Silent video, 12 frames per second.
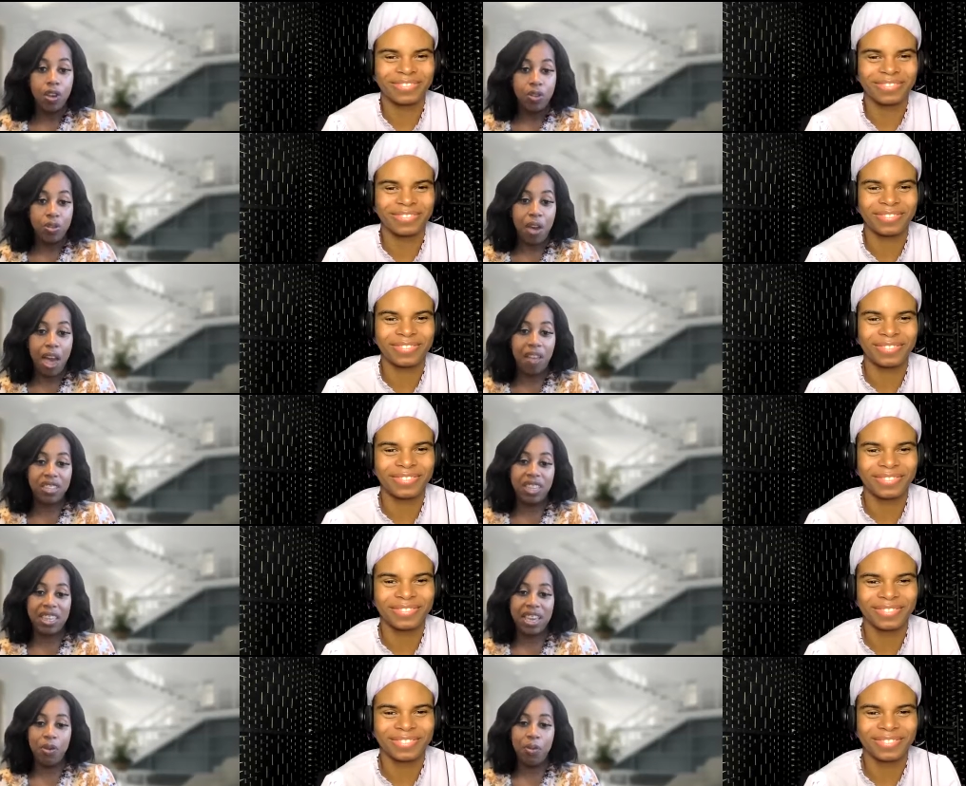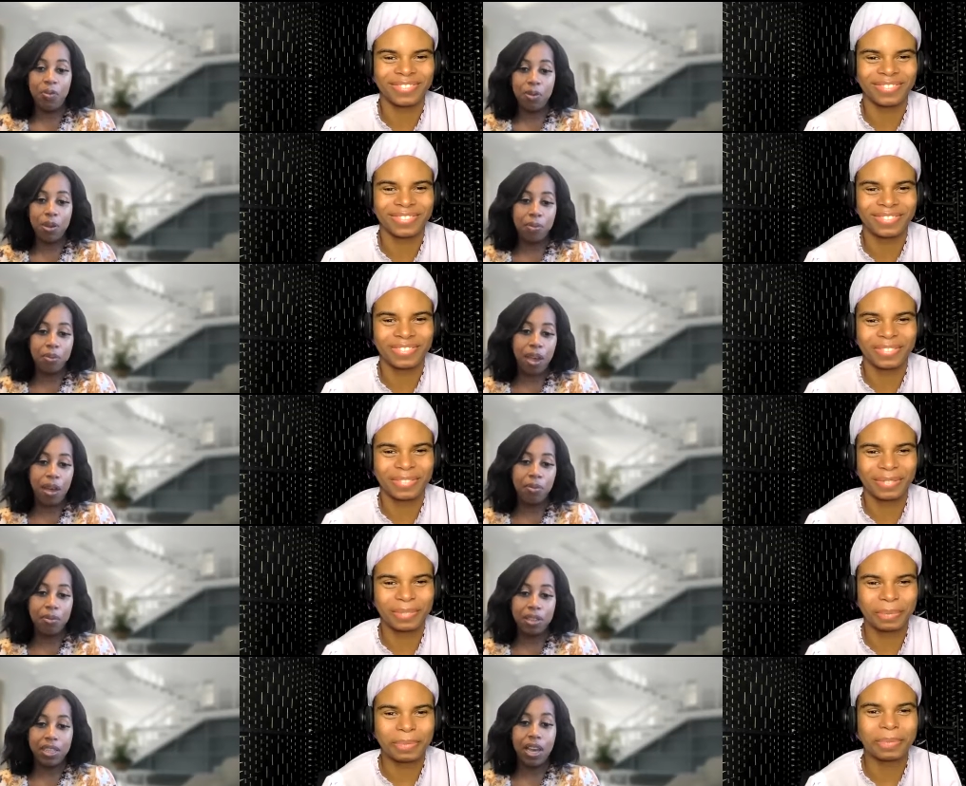Speaker 1: you have to get with people that
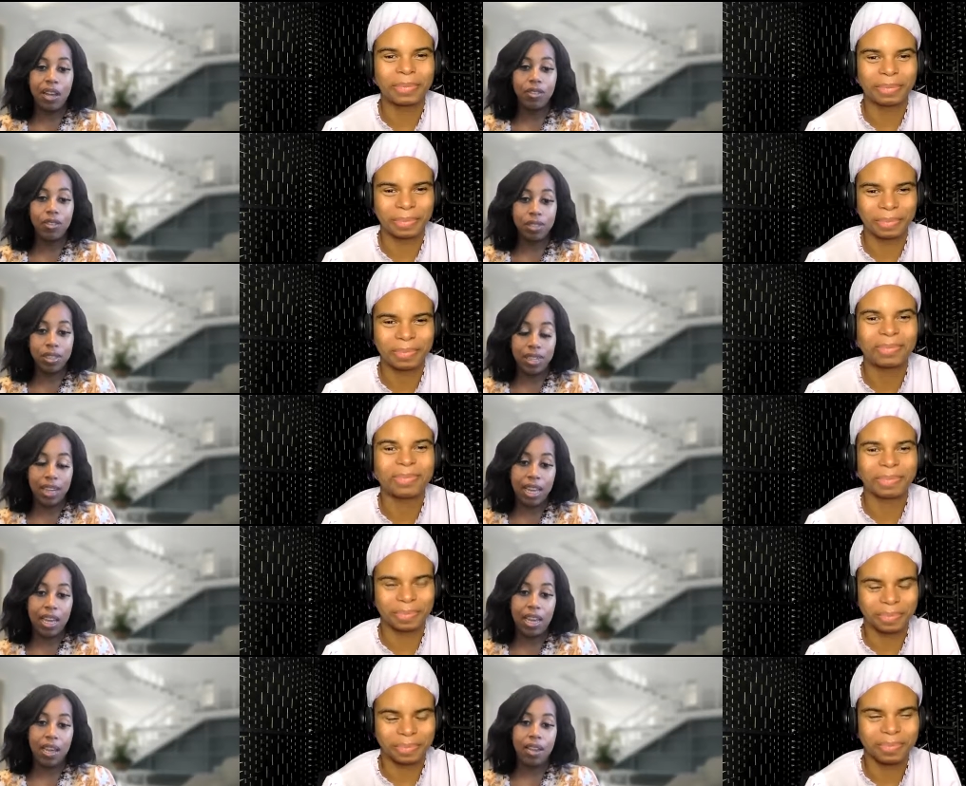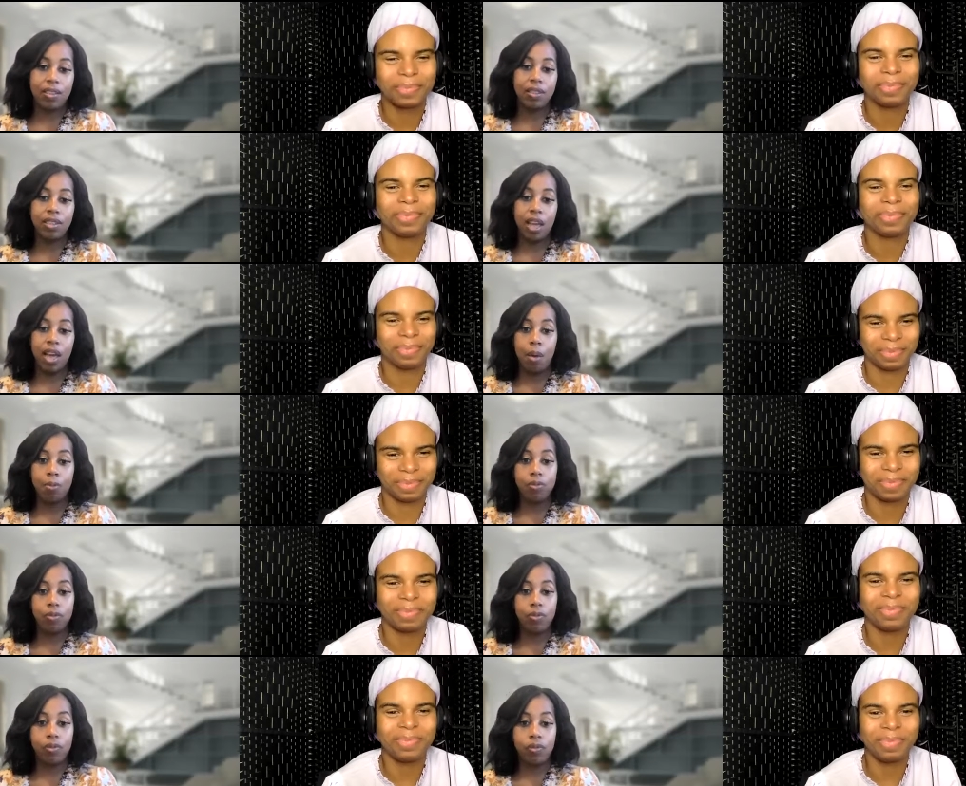really understand um,
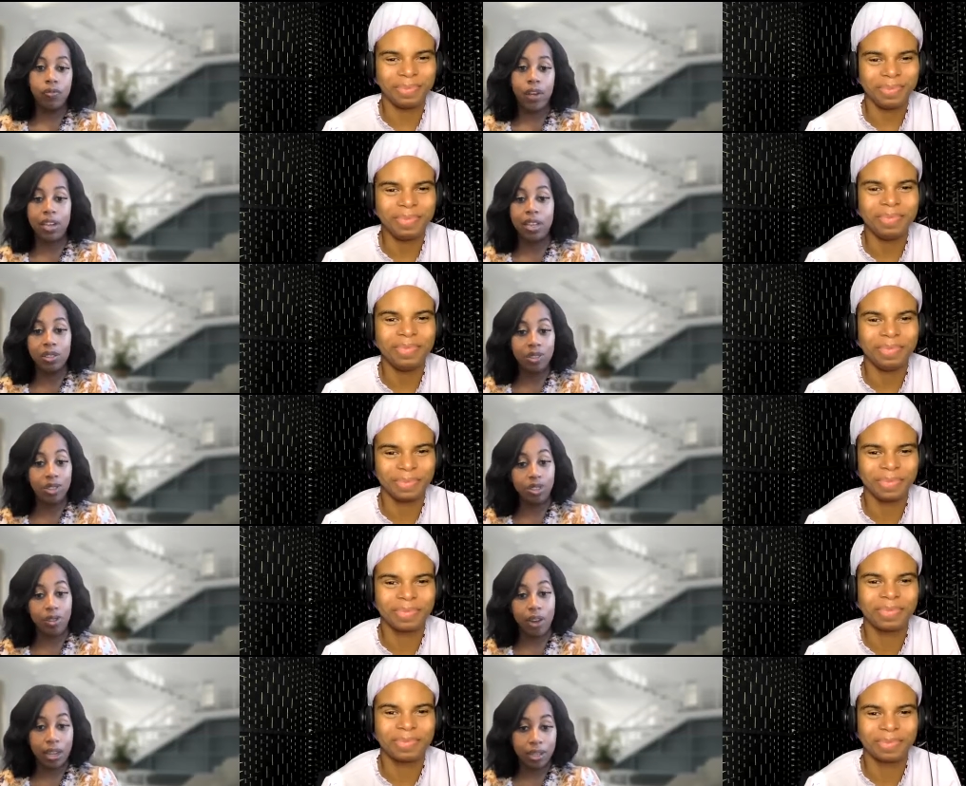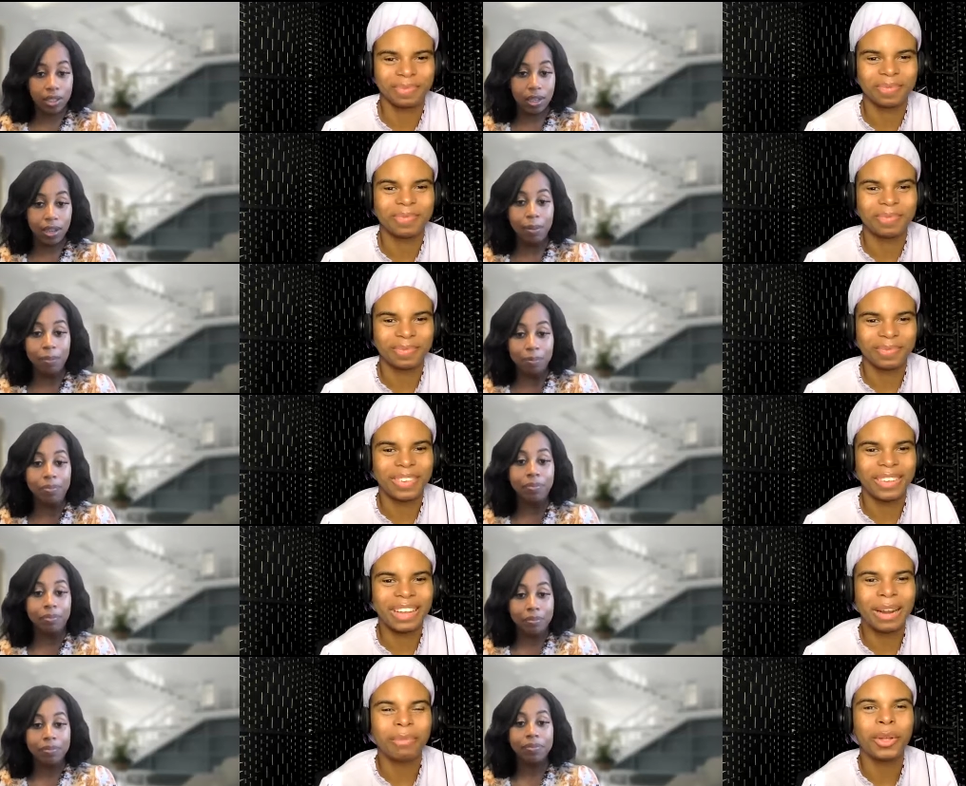financial strategy.
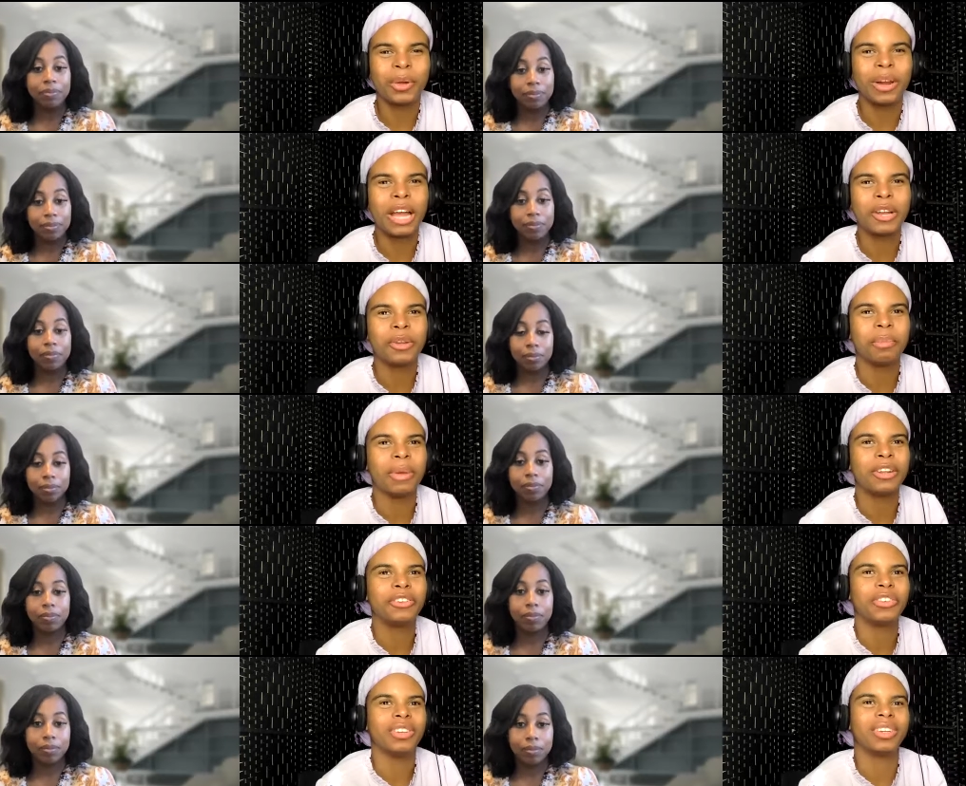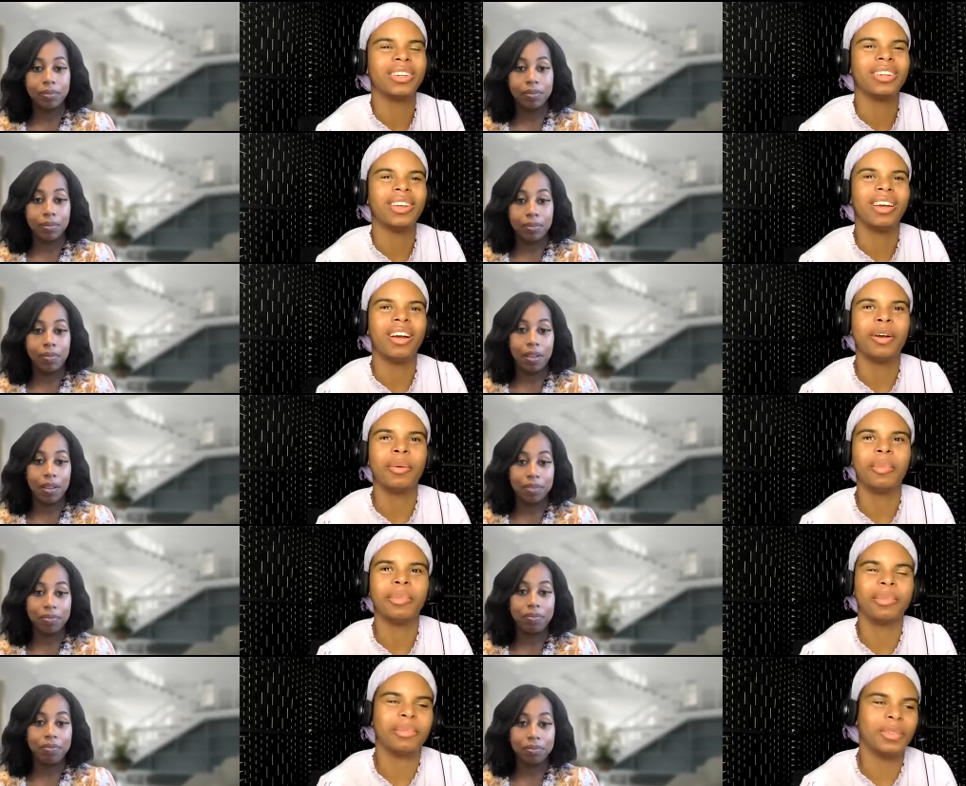
Speaker 2: And I'm so glad you mentioned,
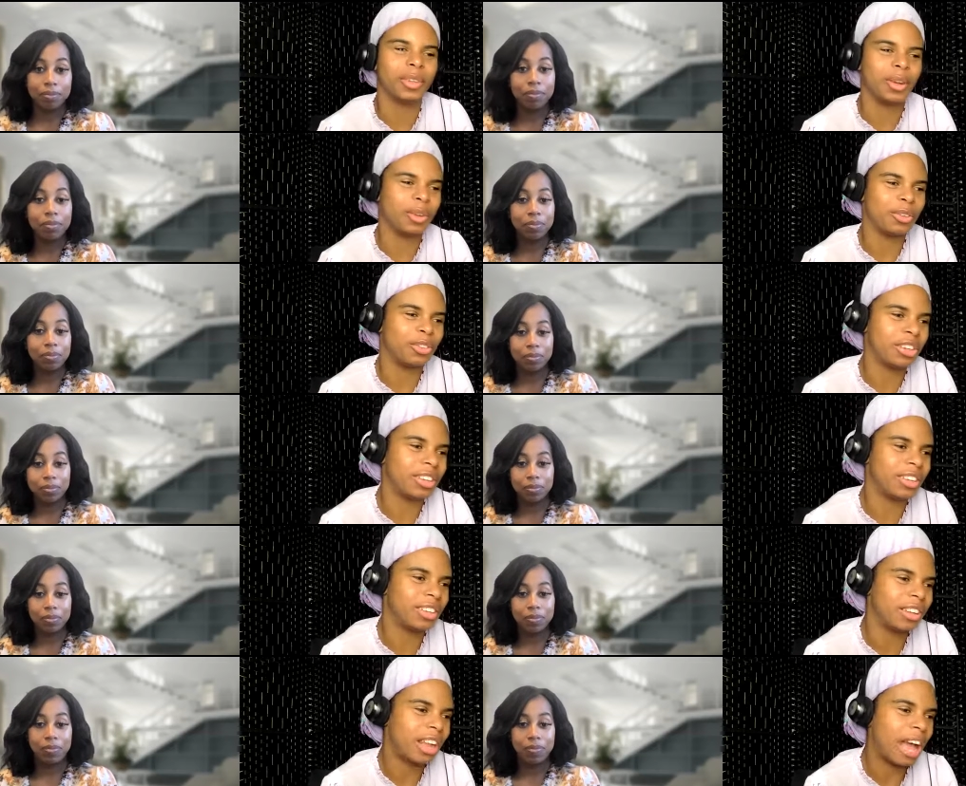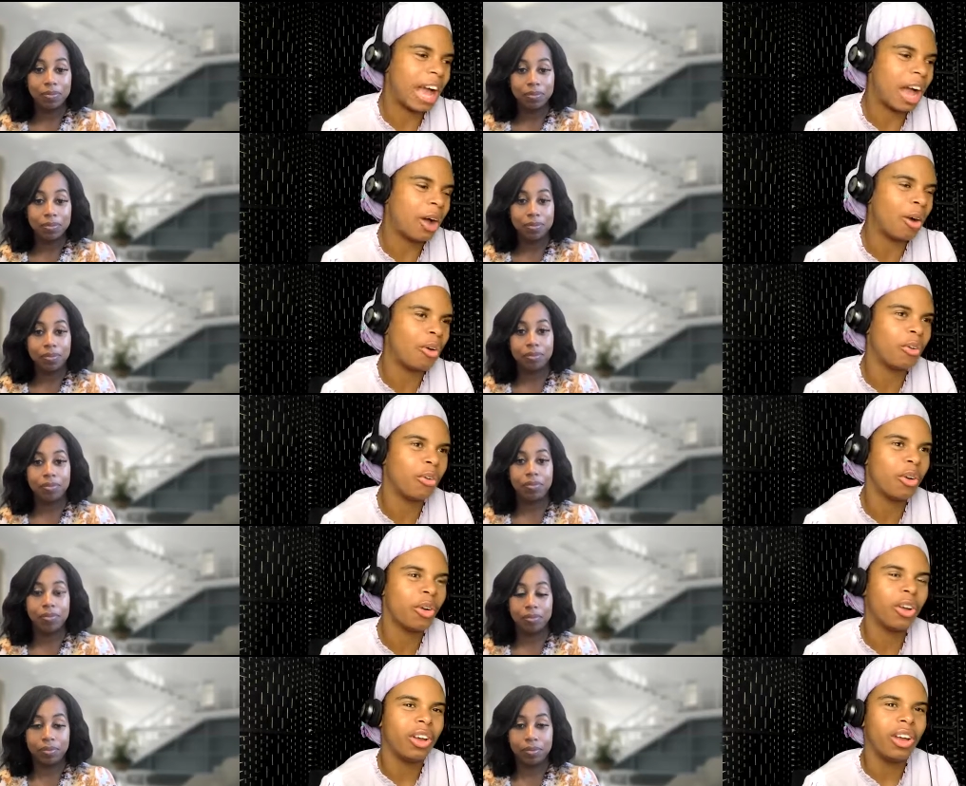um, you know, just how
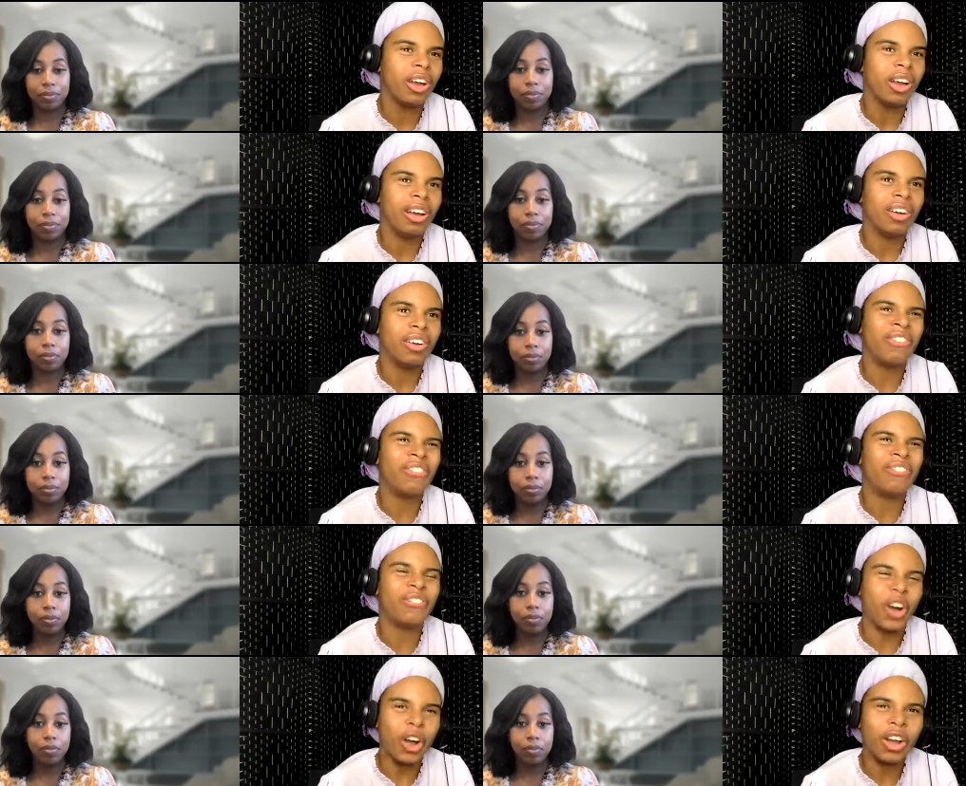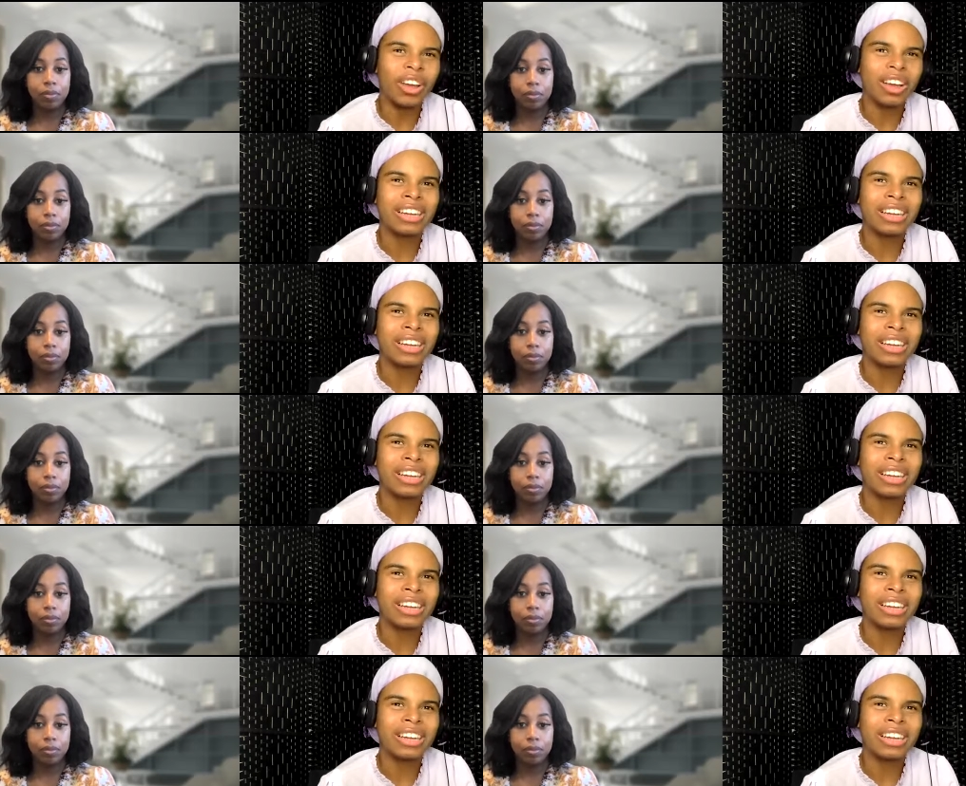far,